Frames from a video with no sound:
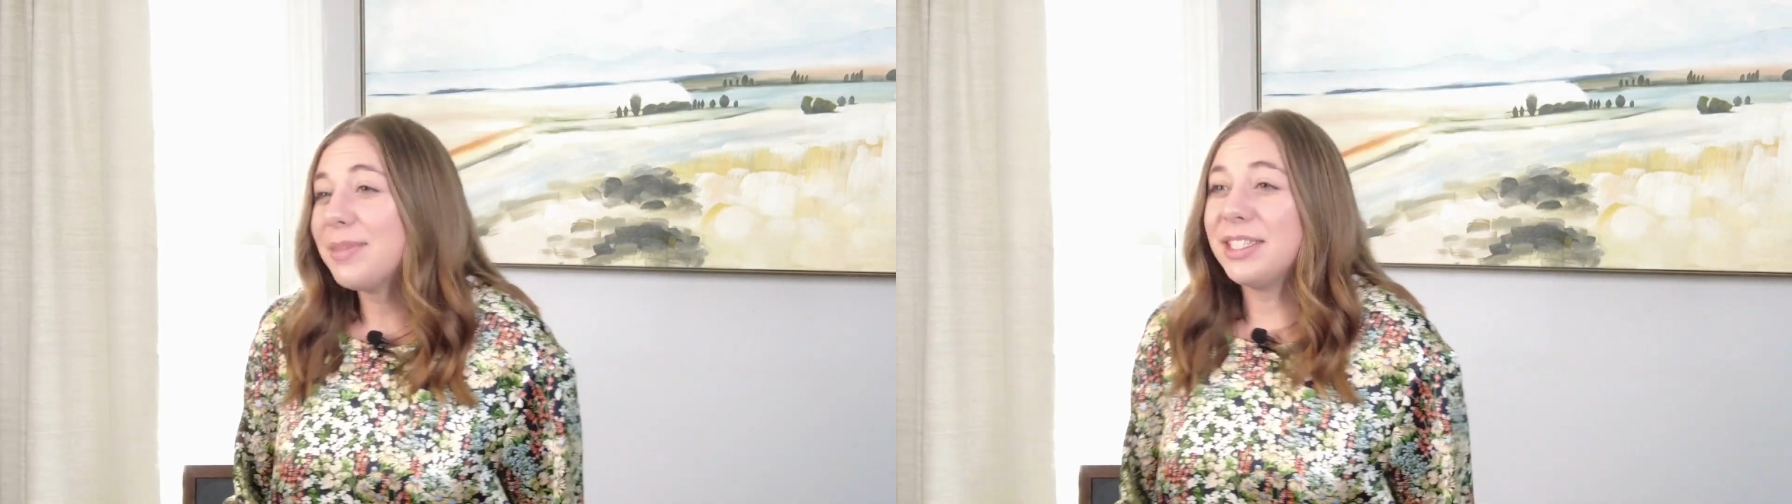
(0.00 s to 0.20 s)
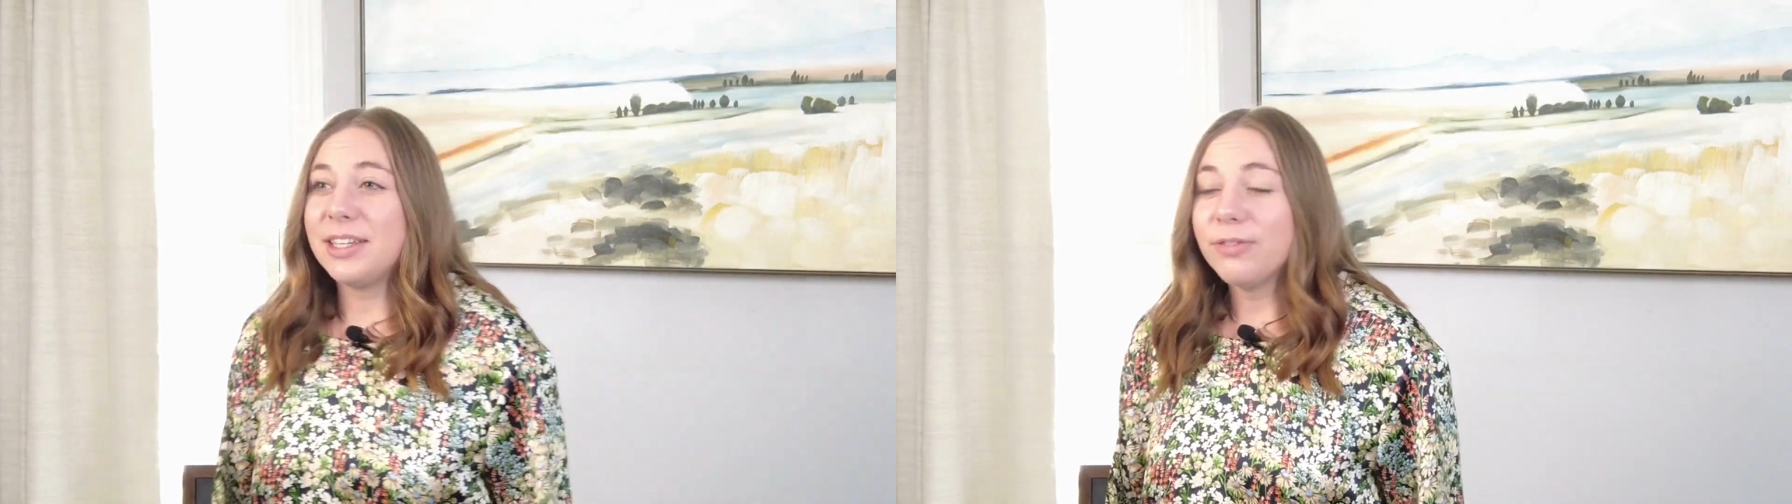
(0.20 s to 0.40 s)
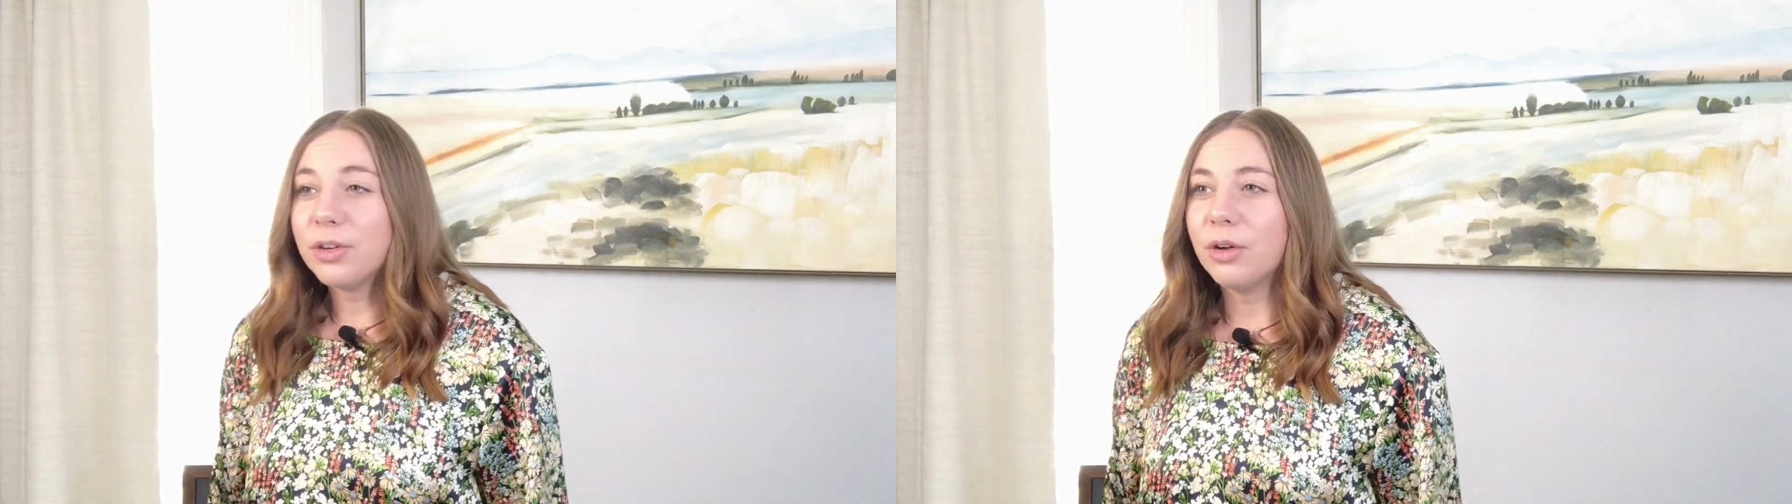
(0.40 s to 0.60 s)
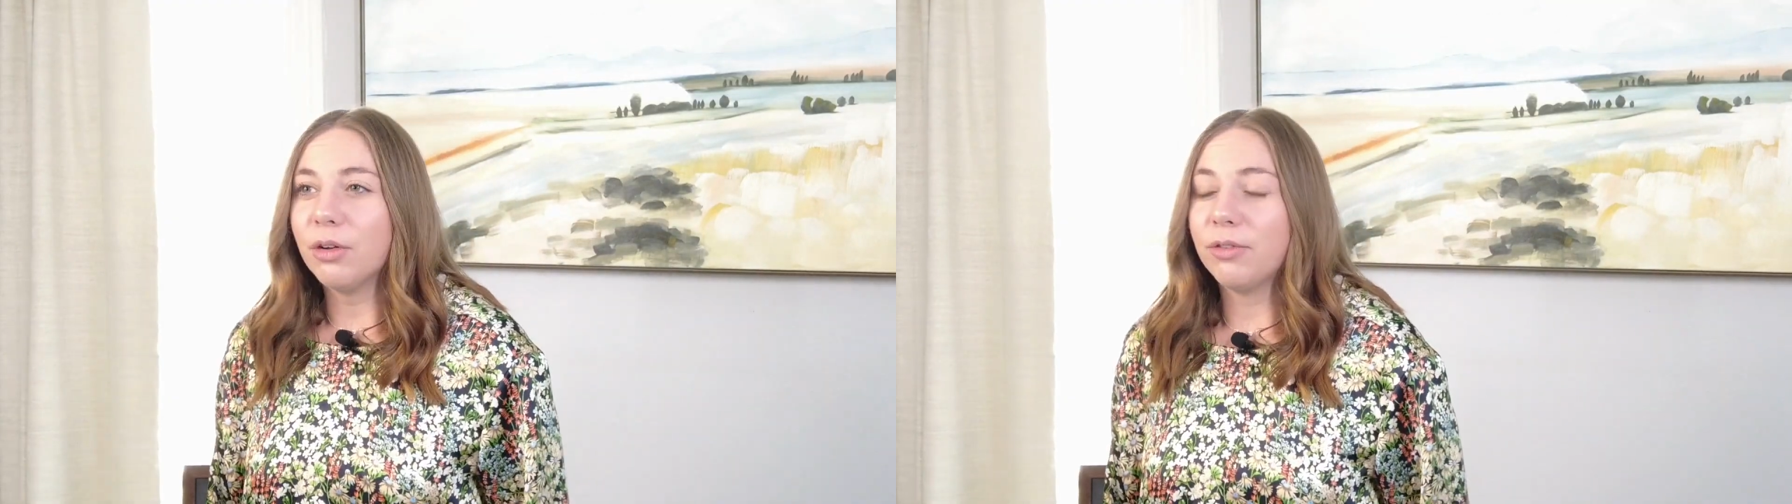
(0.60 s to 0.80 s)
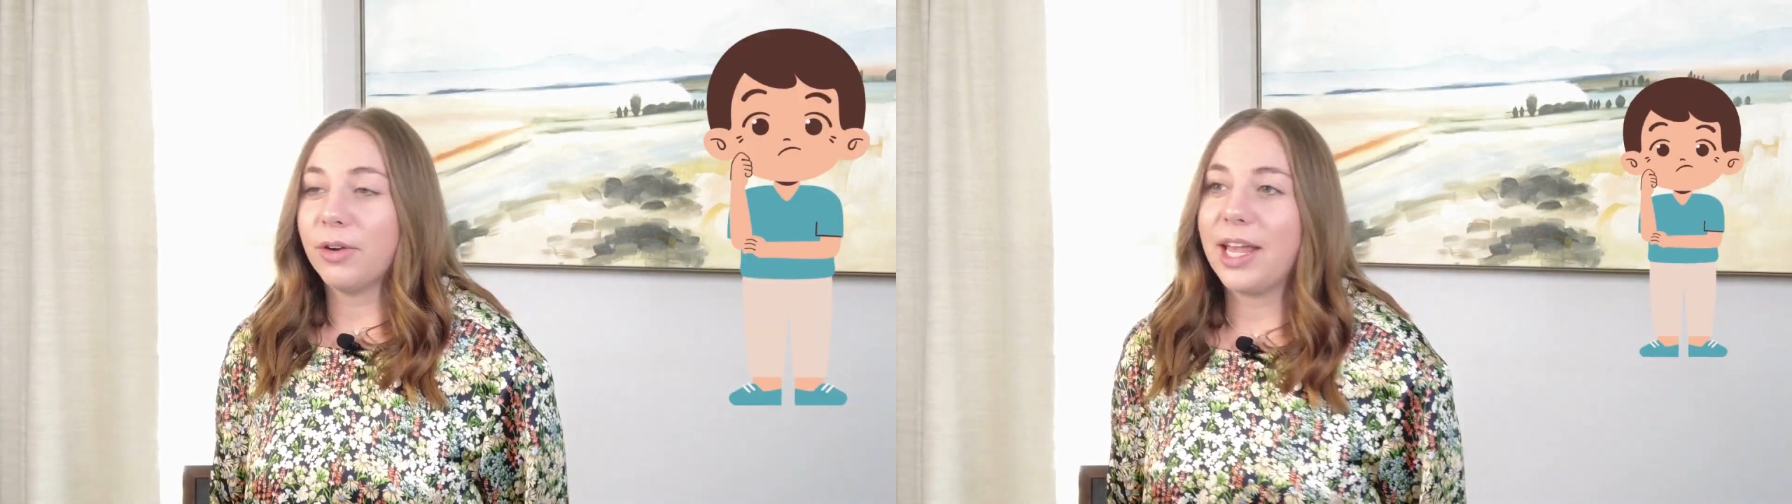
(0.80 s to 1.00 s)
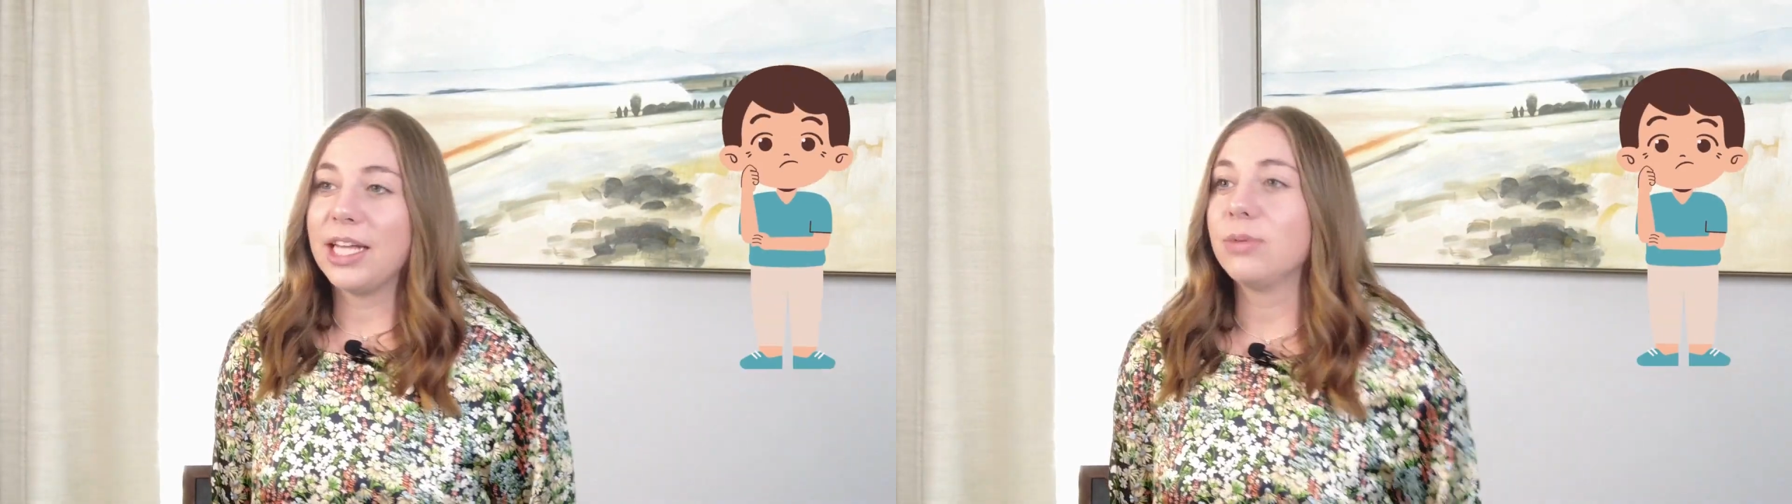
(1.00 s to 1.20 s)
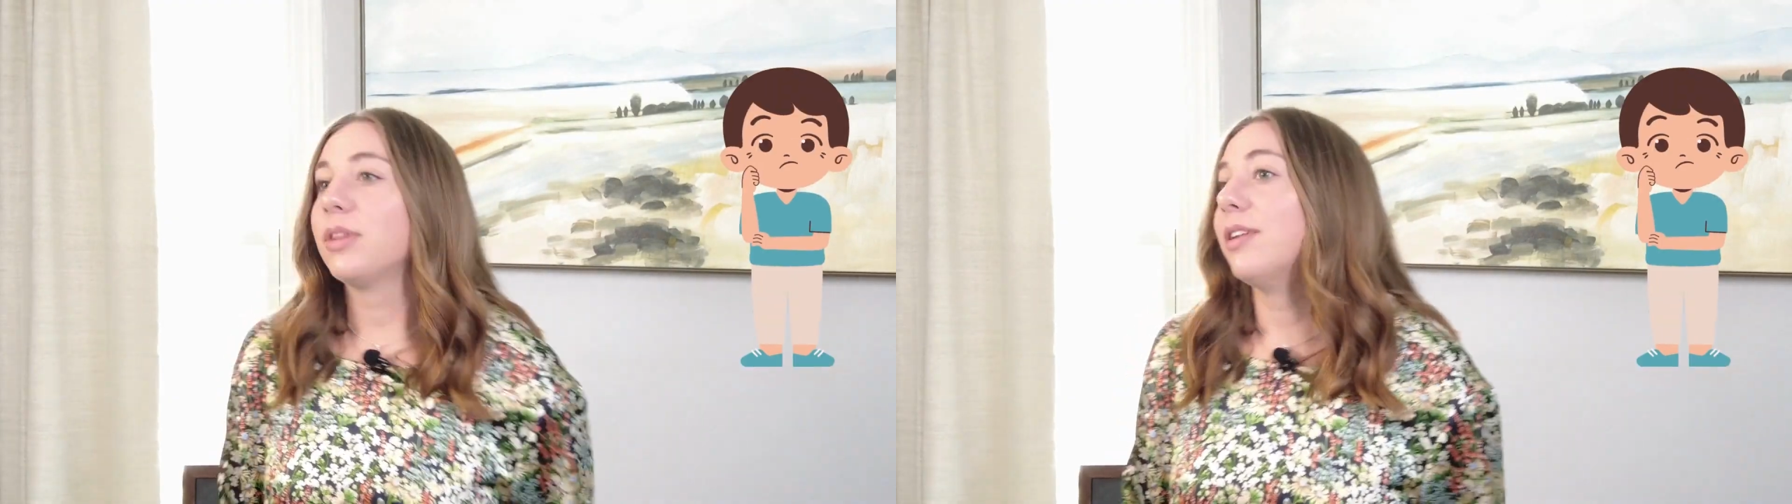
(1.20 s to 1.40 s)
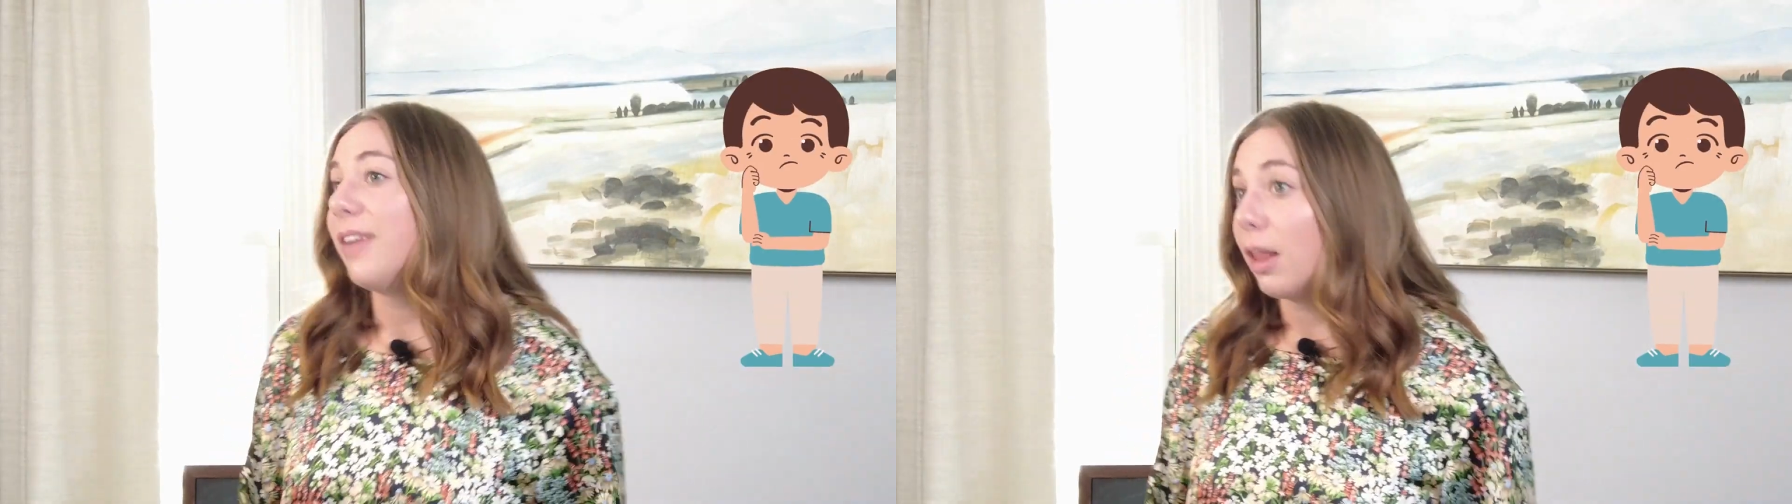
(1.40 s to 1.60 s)
difficult for kids with
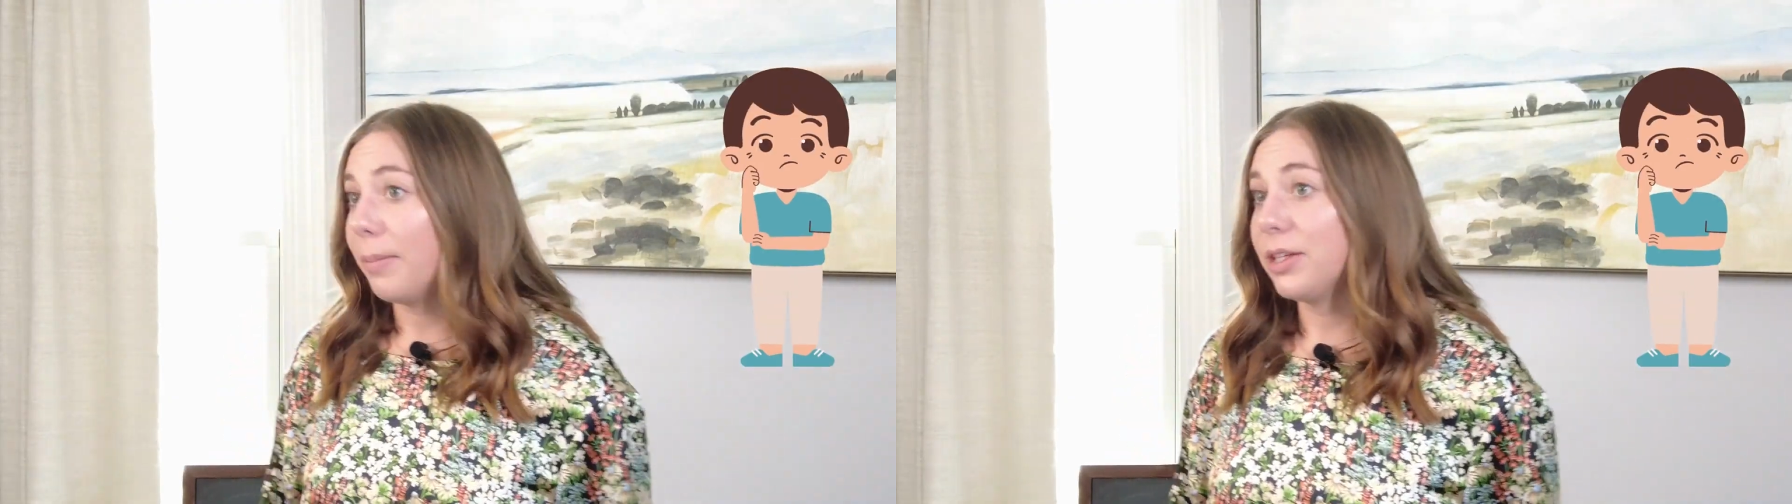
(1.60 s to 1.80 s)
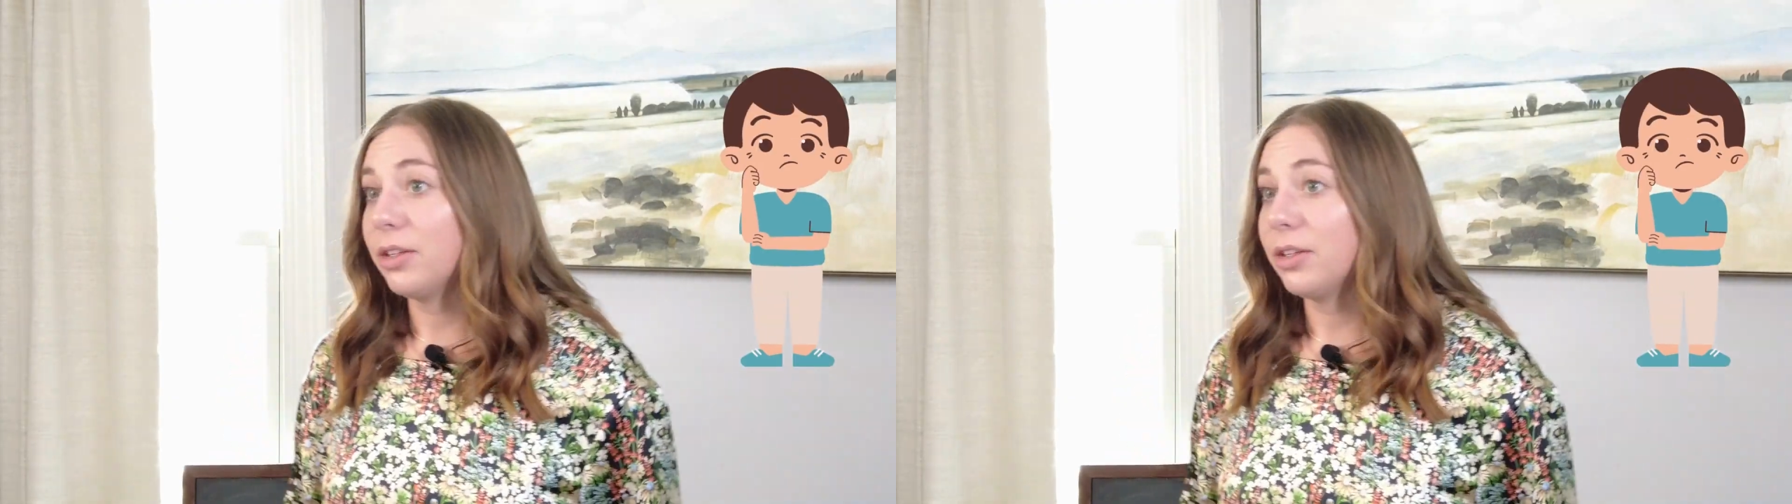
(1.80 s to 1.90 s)
developmental